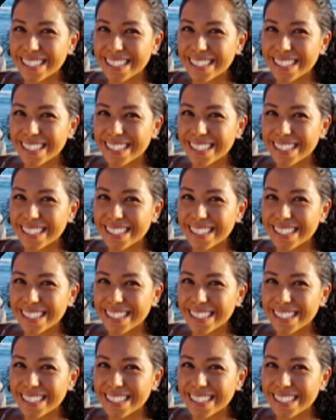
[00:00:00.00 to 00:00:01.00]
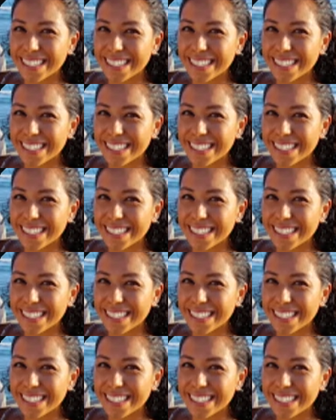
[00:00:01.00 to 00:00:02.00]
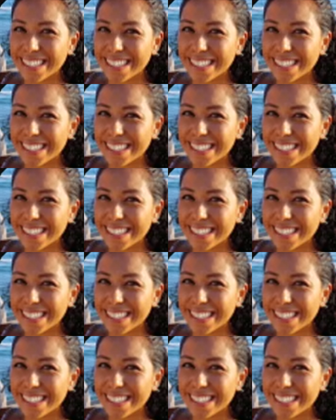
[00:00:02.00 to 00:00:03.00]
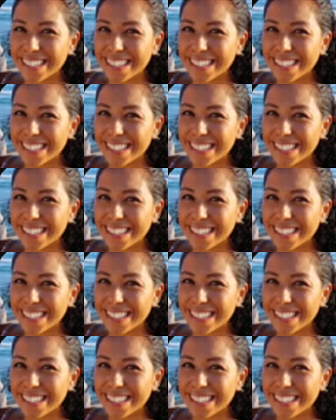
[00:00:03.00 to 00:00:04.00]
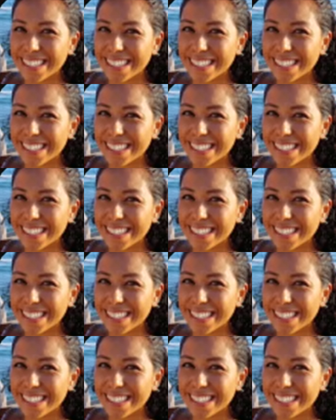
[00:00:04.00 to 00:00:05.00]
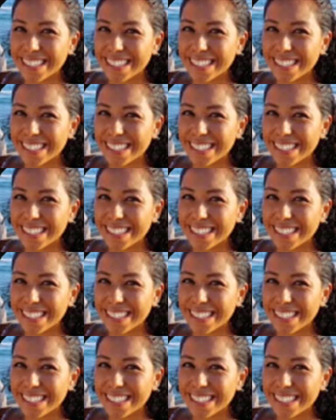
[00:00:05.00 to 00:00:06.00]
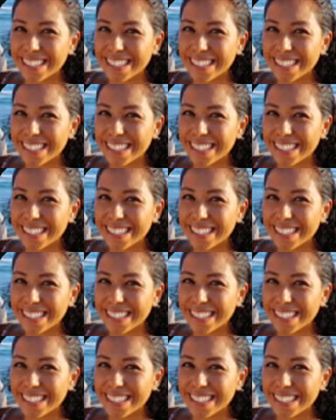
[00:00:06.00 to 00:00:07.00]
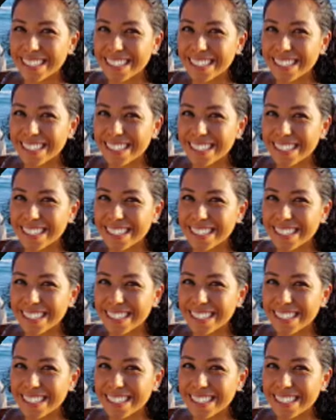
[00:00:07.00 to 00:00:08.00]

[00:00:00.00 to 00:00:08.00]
The person shown says nothing.